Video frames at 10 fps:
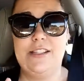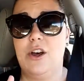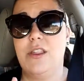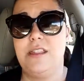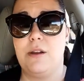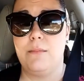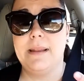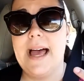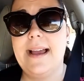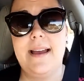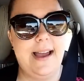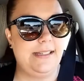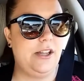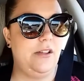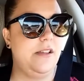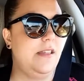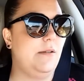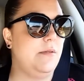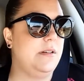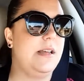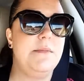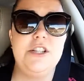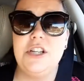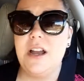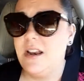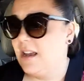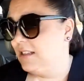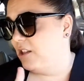I saw that they were black. I saw that they were demi-shine.